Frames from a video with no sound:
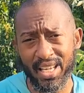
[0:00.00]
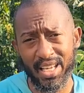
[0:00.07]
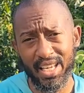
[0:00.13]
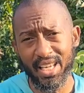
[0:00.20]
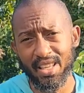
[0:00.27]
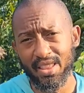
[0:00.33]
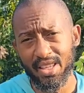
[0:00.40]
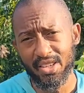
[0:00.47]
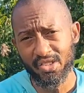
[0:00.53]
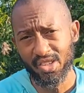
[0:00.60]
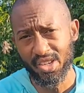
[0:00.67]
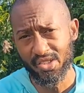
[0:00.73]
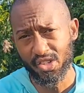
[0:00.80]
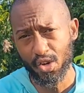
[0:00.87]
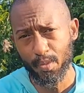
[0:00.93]
in this
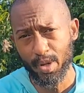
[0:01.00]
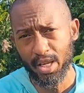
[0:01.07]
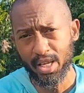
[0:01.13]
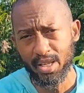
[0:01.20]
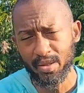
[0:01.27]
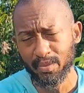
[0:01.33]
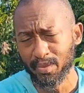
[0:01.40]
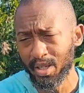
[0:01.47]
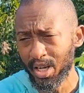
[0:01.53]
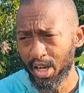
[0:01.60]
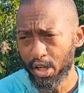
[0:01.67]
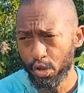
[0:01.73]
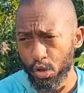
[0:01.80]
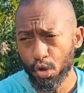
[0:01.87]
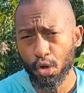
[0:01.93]
summer heat,
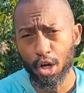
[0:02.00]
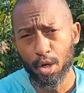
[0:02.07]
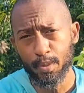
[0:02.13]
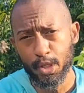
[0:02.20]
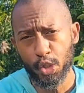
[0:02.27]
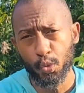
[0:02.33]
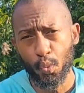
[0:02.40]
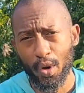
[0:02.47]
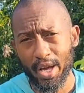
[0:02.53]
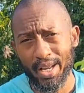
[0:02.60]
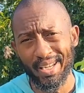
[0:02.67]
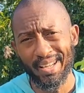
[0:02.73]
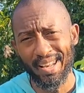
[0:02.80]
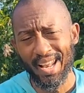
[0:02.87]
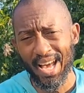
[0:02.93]
you're going to be sweating
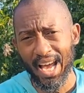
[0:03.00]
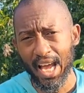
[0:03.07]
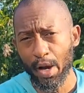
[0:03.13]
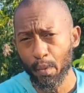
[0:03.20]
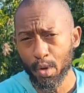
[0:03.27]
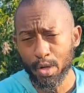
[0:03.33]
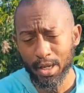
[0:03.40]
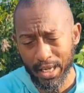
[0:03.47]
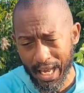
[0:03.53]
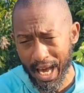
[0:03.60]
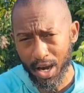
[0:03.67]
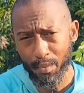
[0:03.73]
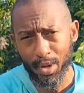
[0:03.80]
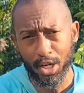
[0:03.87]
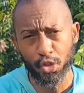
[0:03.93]
a lot, and we got
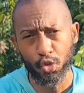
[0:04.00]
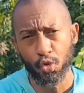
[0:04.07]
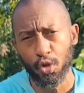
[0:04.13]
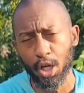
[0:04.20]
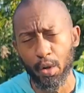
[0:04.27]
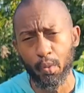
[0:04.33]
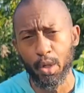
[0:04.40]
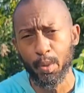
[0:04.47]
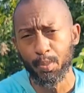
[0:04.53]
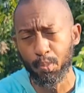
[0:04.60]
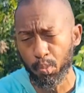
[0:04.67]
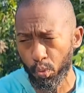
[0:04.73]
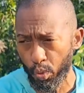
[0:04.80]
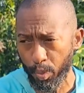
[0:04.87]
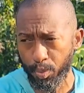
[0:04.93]
to make sure that we
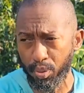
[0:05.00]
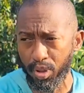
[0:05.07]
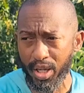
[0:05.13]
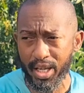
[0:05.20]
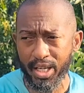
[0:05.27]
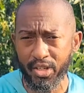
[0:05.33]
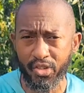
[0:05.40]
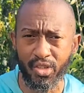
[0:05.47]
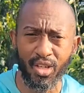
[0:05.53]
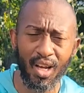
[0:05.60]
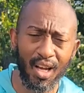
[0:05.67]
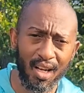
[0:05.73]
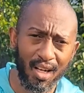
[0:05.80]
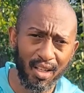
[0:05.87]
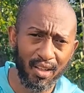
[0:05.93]
replace
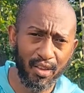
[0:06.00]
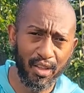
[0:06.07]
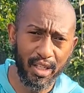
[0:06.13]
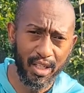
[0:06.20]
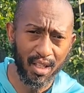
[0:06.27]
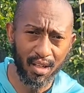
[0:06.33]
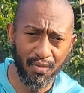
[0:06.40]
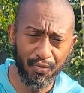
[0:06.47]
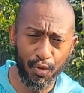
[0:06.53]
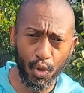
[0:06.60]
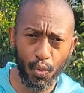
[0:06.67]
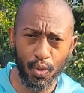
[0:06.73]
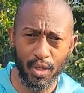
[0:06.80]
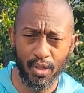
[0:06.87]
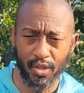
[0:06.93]
the
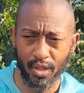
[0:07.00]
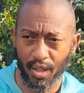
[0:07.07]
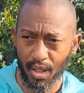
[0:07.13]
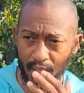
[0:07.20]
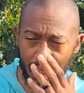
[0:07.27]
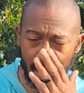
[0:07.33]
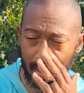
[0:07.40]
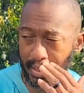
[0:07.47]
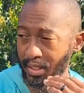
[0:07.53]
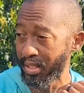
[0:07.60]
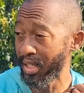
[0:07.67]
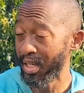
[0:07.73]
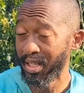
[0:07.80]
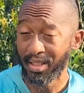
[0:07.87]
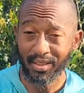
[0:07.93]
fluids, because
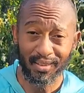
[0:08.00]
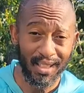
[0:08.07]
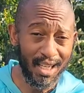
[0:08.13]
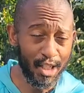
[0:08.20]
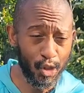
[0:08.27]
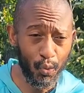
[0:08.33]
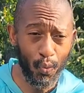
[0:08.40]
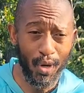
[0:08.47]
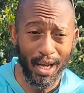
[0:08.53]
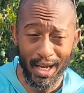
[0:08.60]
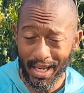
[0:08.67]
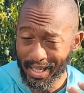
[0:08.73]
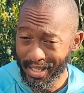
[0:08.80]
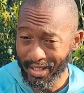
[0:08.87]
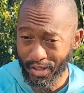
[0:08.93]
that sweat is